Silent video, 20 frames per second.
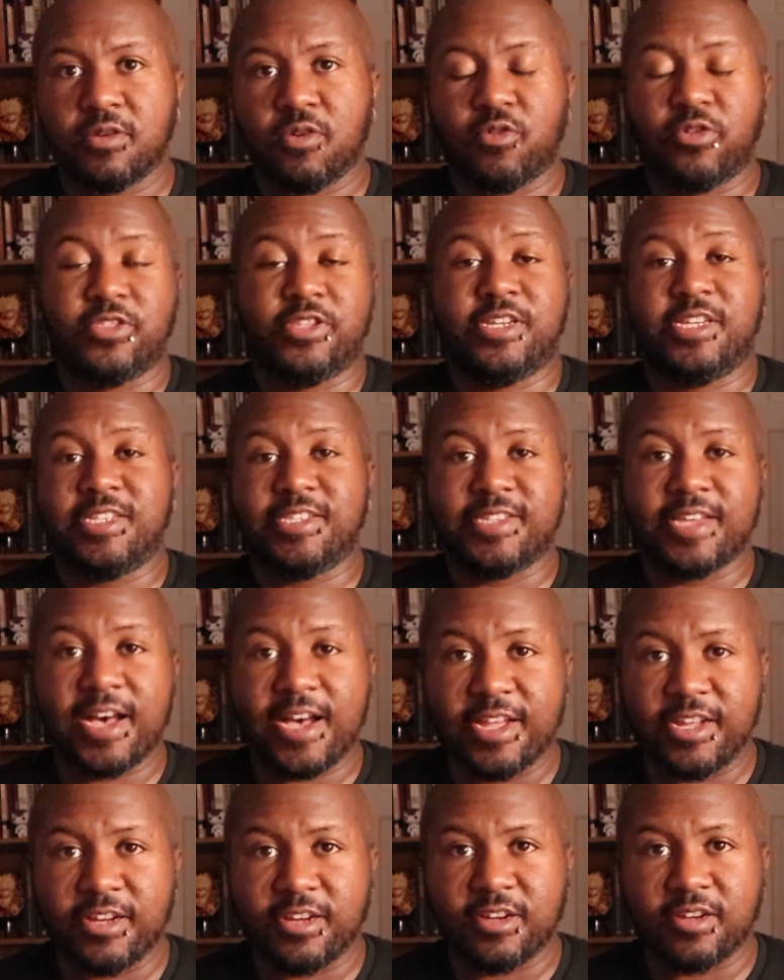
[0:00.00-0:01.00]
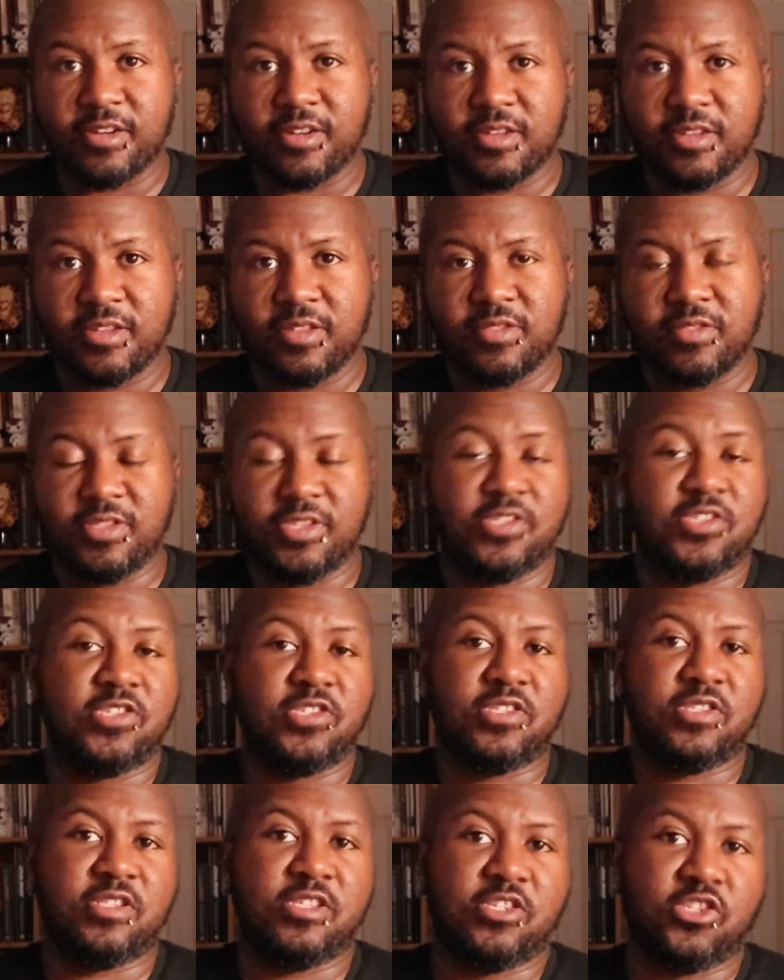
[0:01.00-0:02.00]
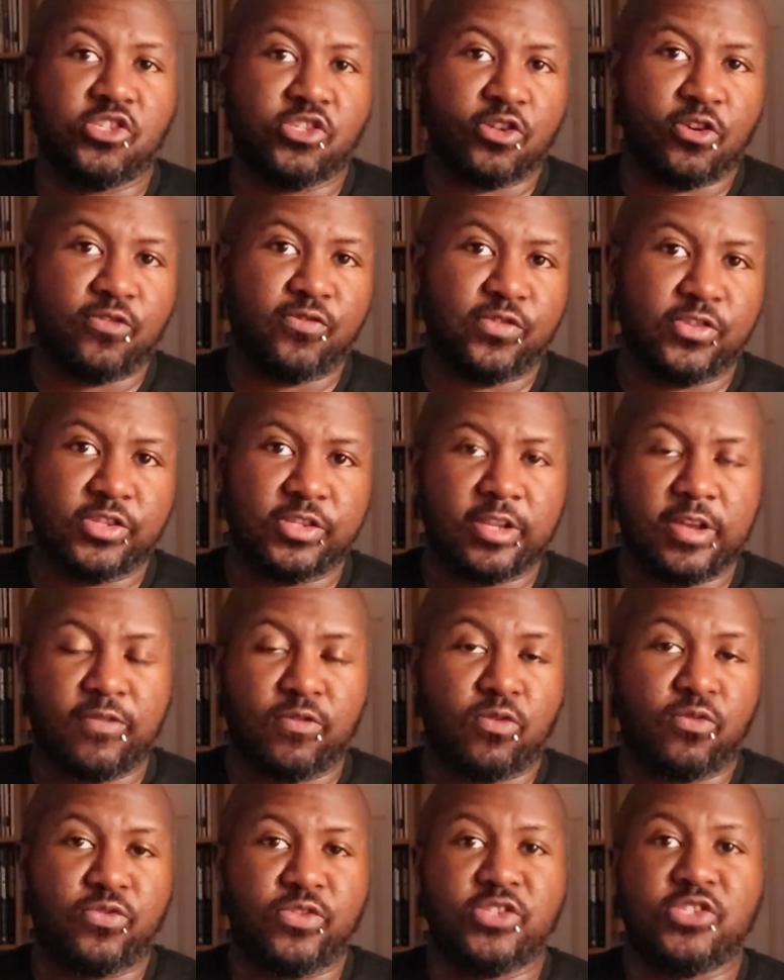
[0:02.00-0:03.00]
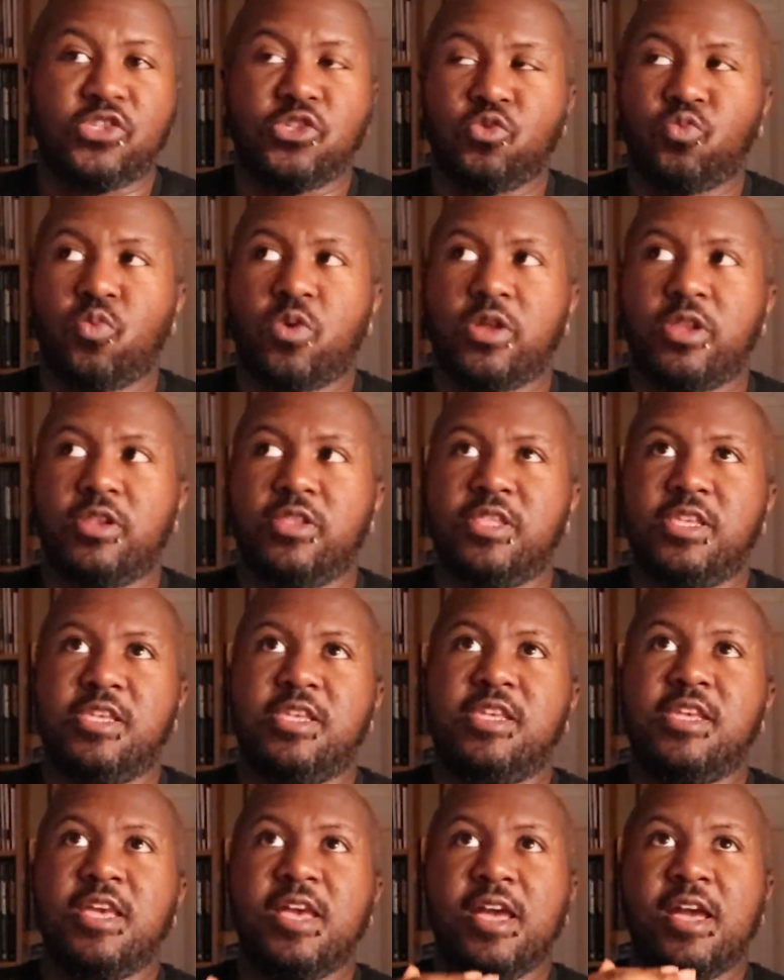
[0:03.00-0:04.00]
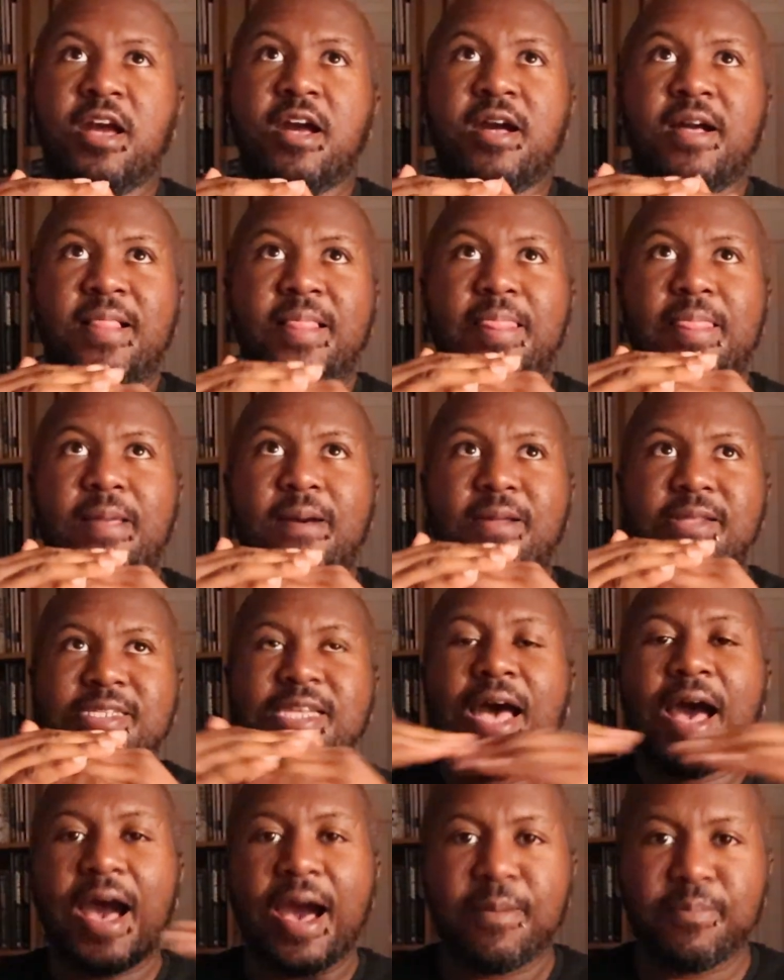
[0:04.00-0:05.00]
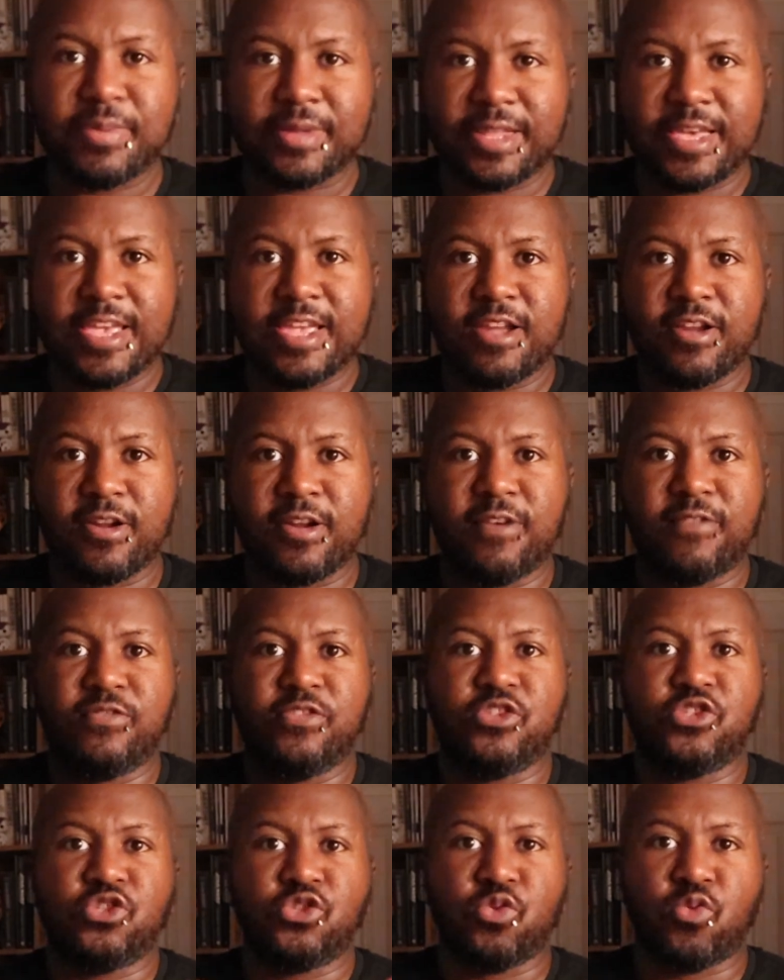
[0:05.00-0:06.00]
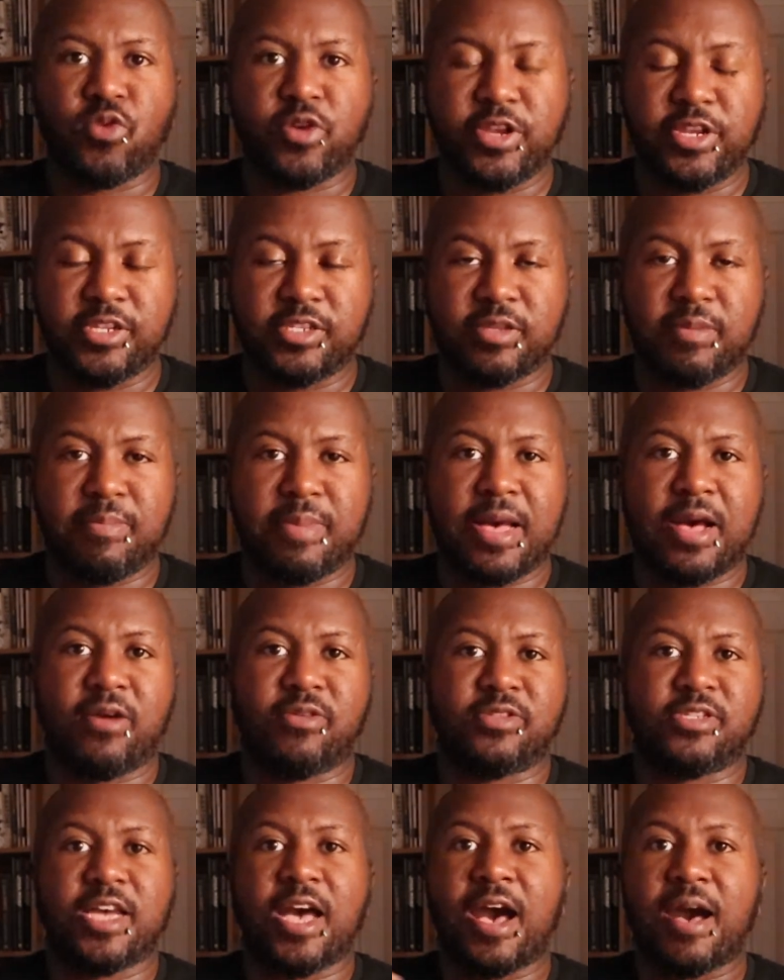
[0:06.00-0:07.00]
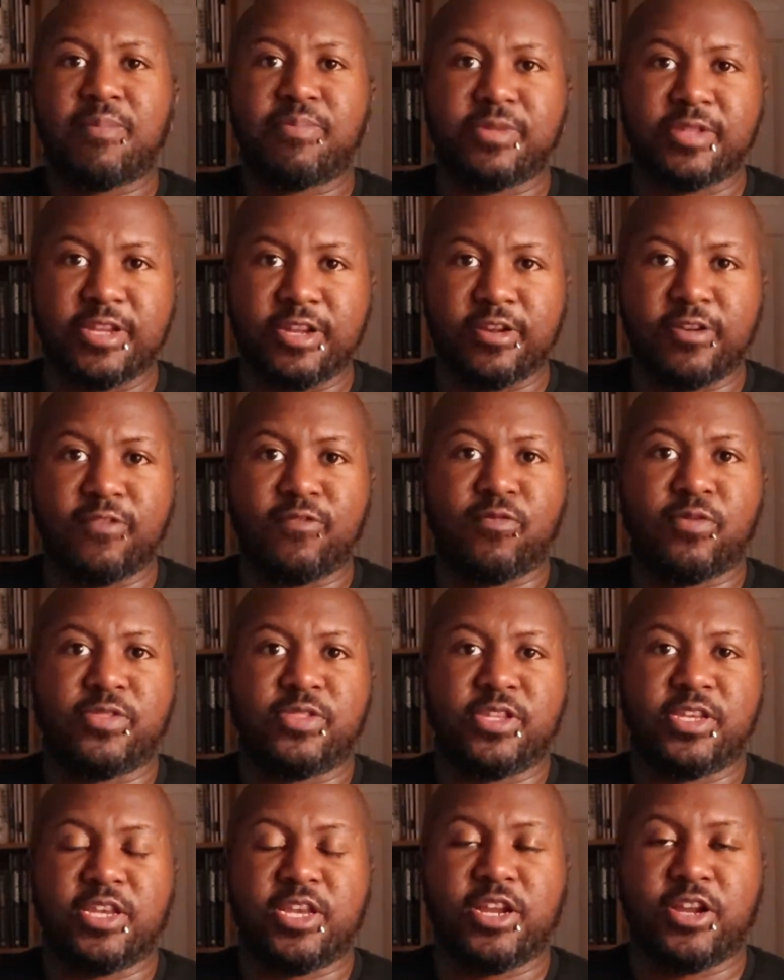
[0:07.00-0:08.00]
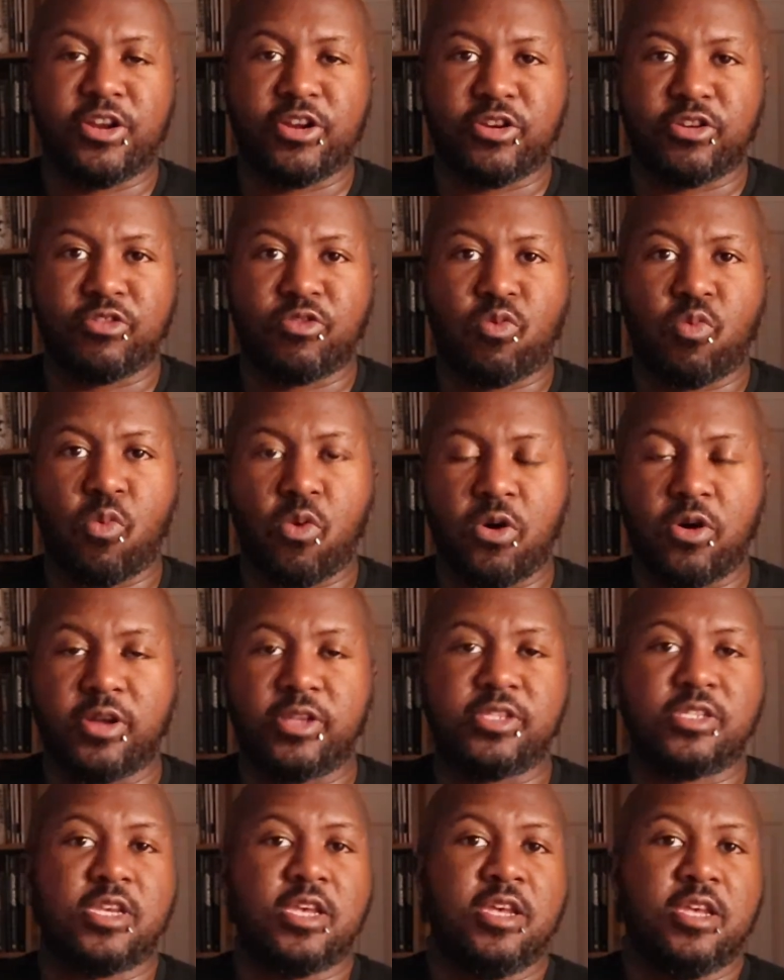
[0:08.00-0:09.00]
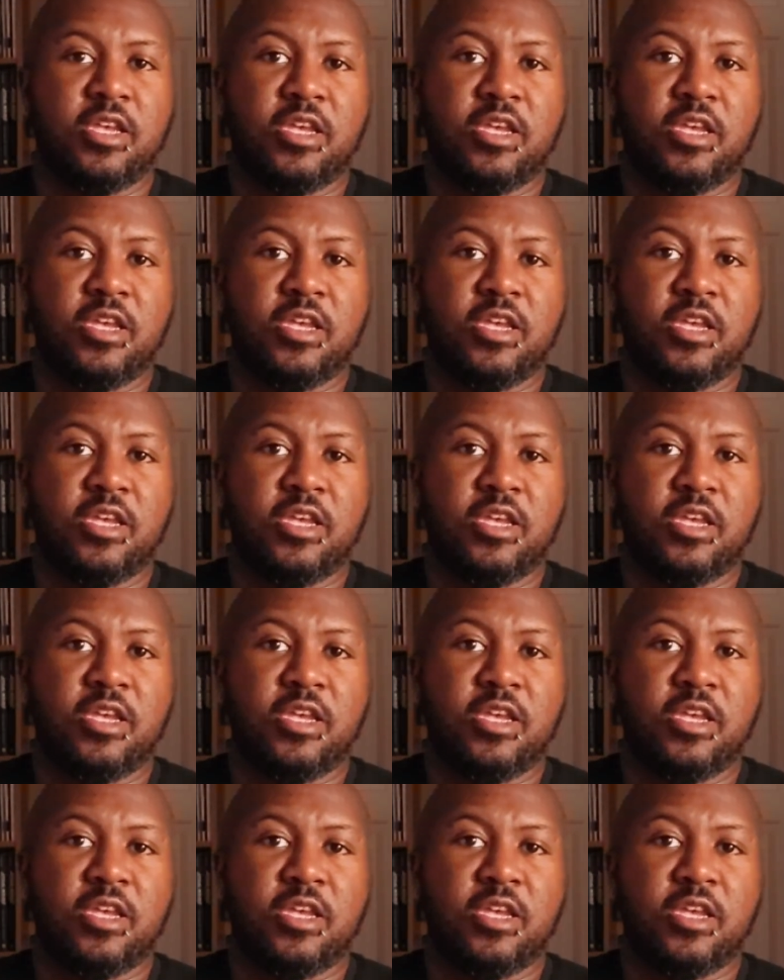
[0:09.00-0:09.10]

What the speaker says: or the desire, this is the surface level. This is what the top layer of the story is about, top layer of what the character wants.